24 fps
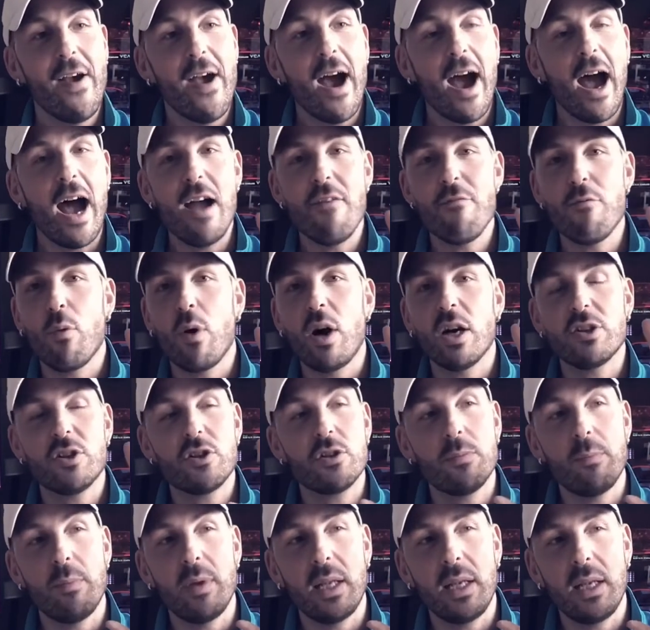I've
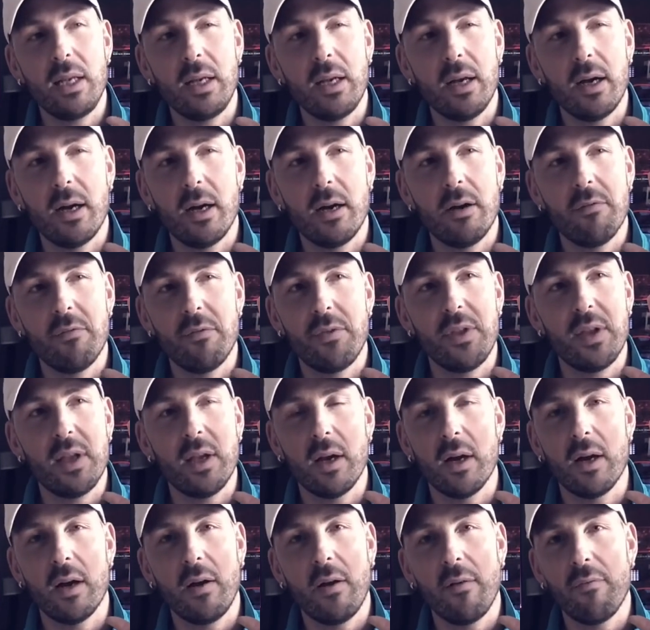watched many of
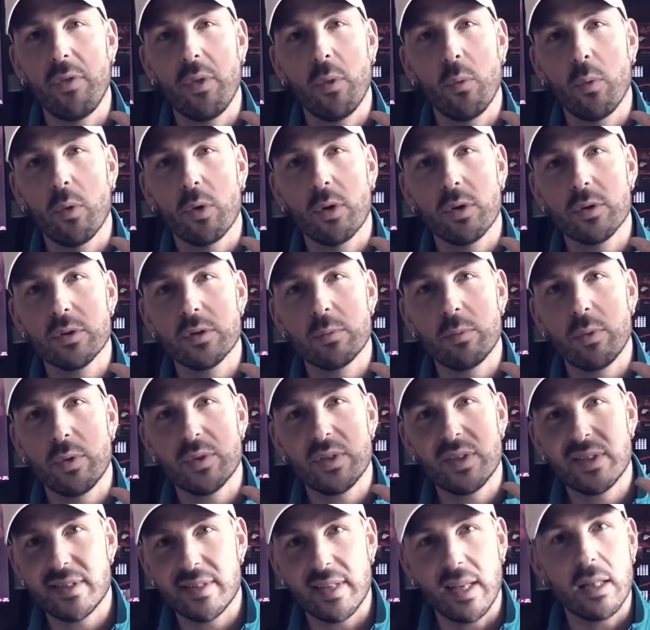the world's
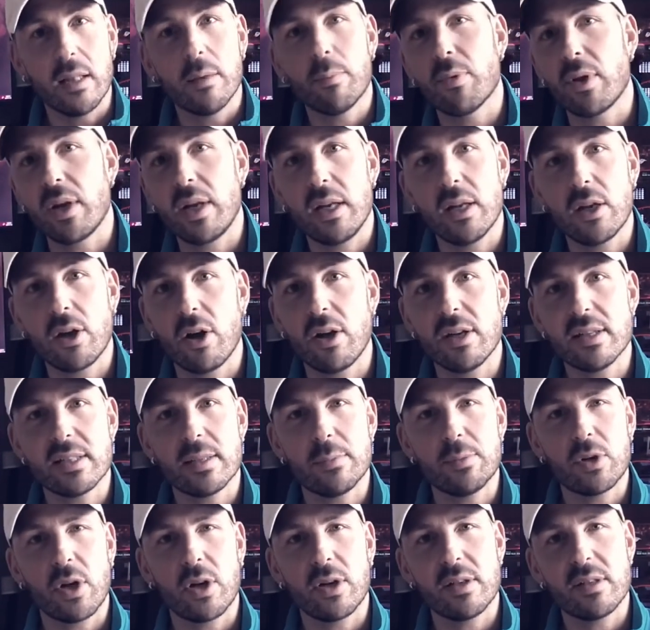most celebrated
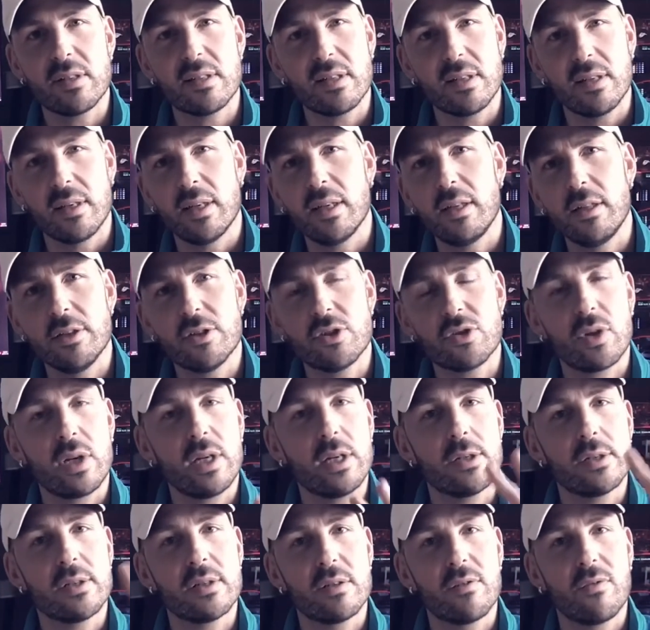concept artists and
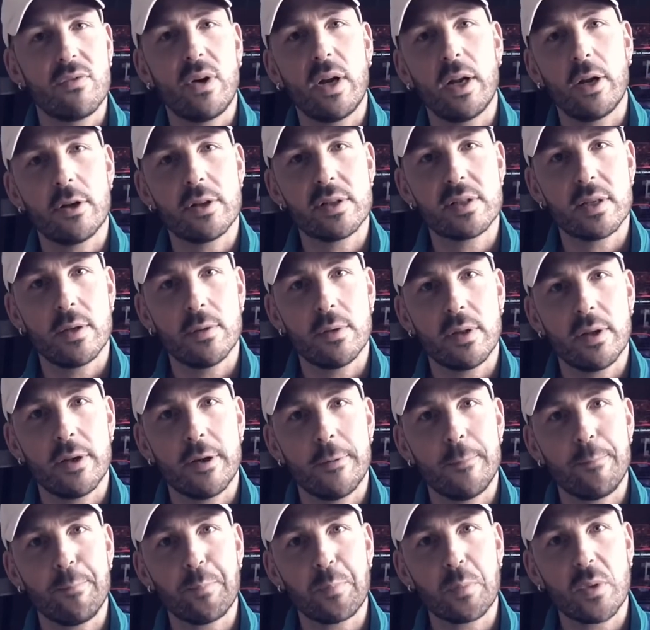illustrators and fine arts out
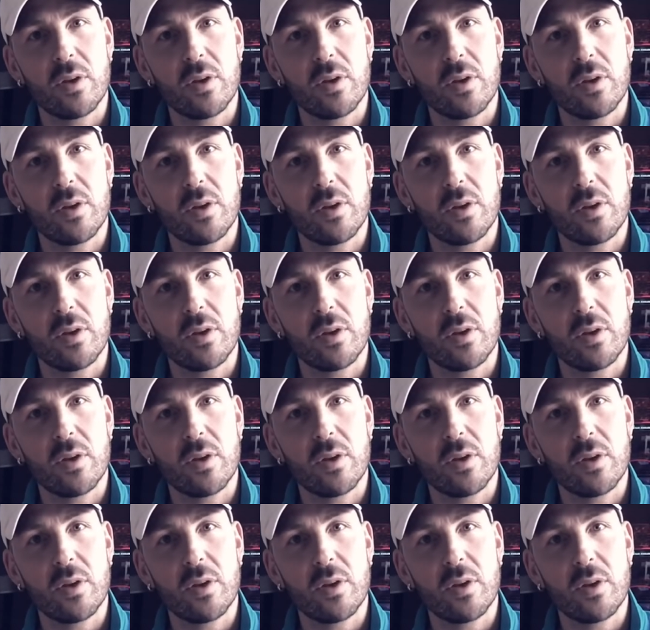there,